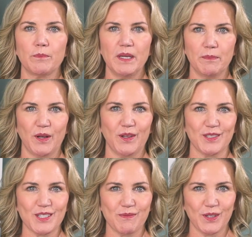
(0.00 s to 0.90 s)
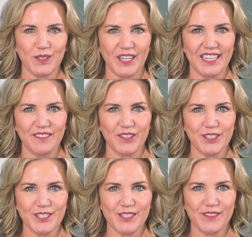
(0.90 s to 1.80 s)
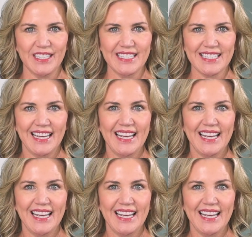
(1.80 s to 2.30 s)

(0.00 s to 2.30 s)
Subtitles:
people's work anniversaries